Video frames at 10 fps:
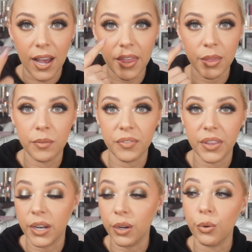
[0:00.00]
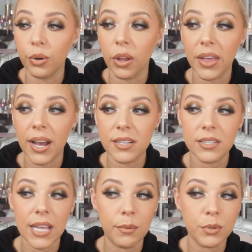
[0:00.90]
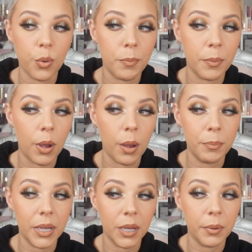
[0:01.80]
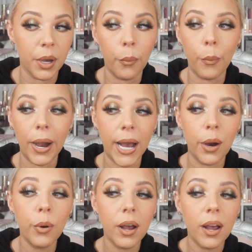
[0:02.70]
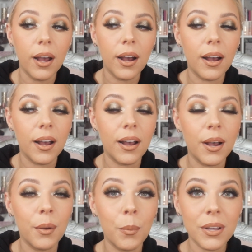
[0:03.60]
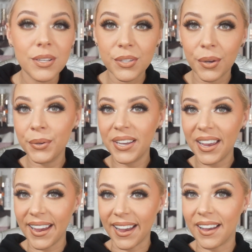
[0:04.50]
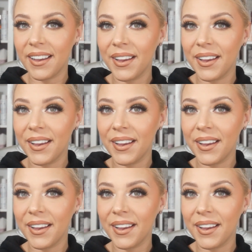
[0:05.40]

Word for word: and the one for the inner corner, that's that was a, a big bit of wow. Um, so yeah,